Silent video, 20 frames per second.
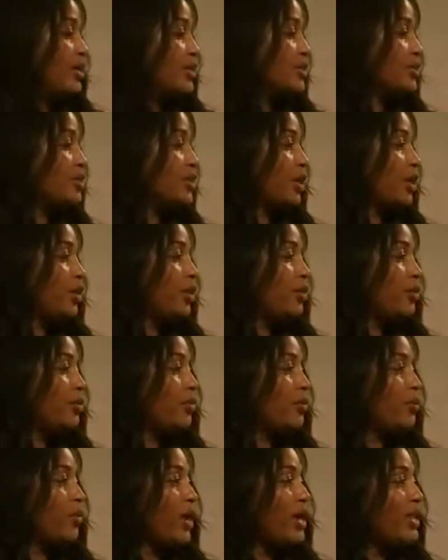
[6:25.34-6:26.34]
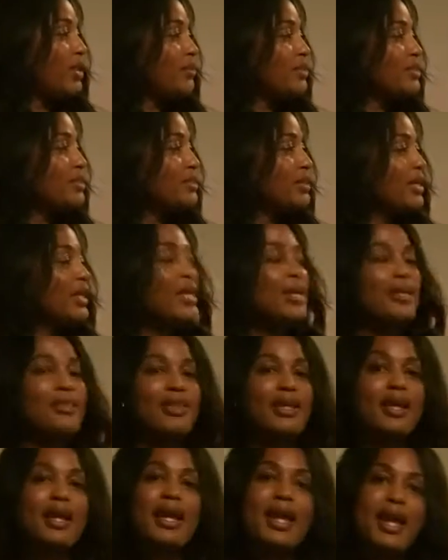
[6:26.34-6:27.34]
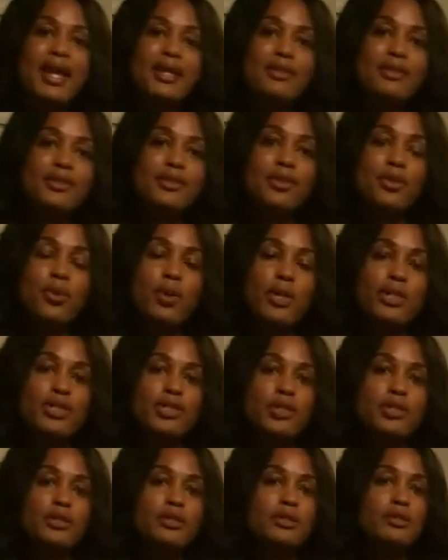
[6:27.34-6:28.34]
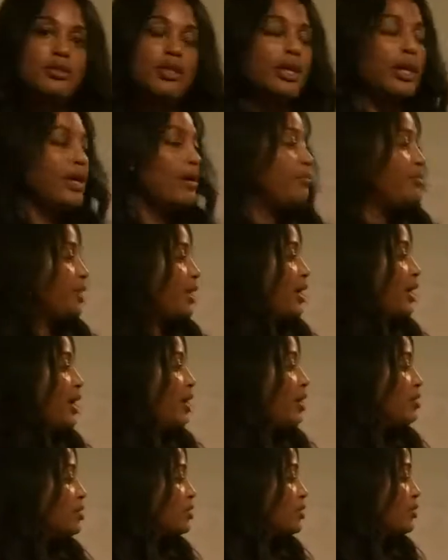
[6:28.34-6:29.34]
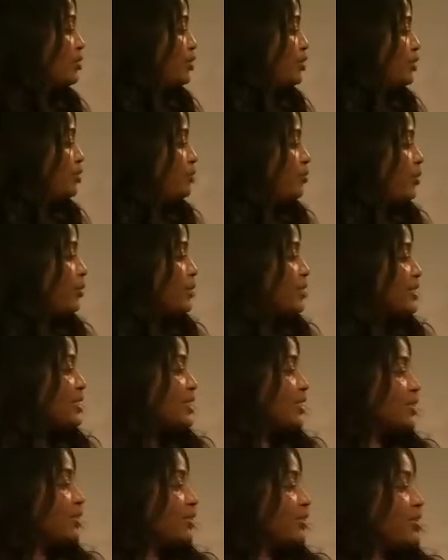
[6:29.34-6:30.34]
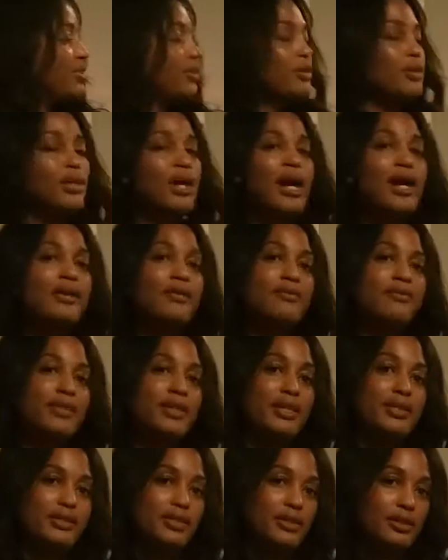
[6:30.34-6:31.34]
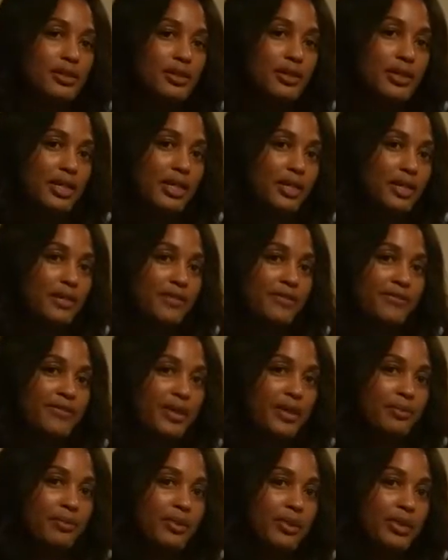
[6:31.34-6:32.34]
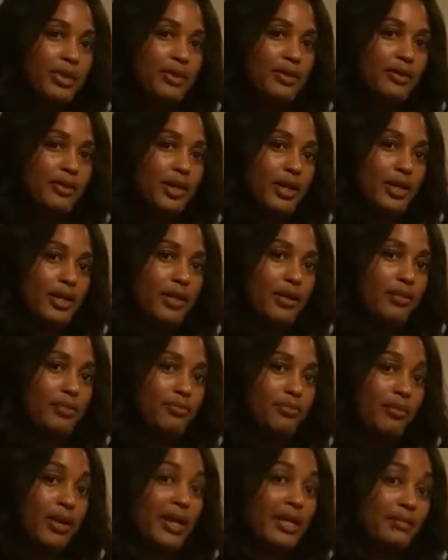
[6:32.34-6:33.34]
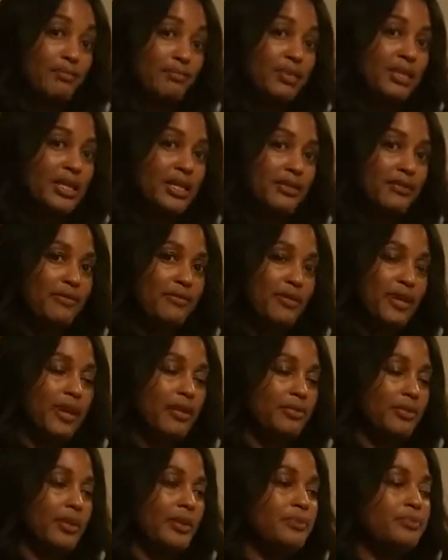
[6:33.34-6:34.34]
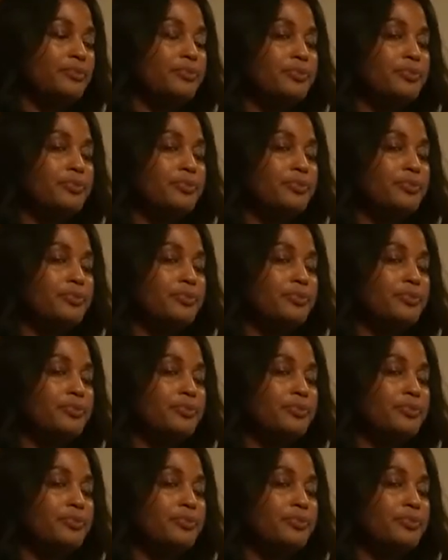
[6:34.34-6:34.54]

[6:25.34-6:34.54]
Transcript: So while I was looking at that, I had these questions but I also knew we were dealing with a lot of this in our family, uh, my immediate family.